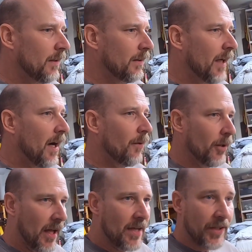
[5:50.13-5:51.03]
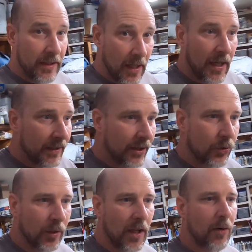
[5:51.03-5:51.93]
now I realize I did
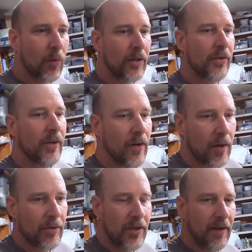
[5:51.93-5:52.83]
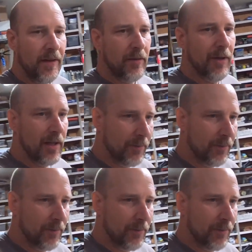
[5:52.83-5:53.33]
do a lot of work to the car, but you got to think about it.